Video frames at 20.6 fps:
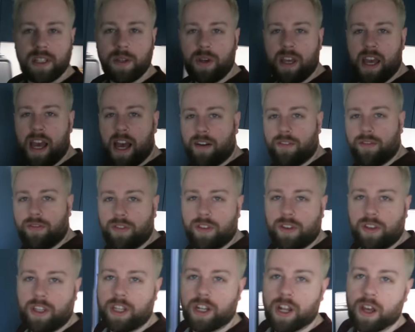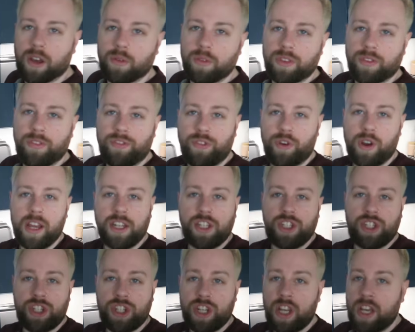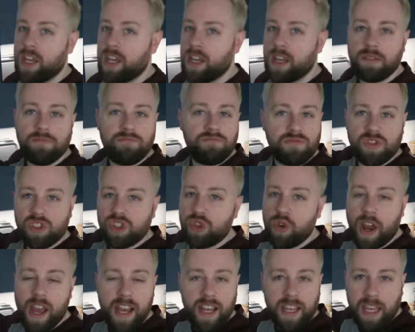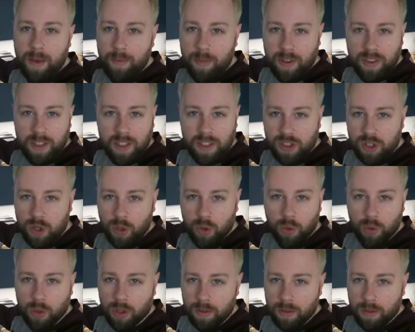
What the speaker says: we have, you know, the fridge. It's great at keeping things cool,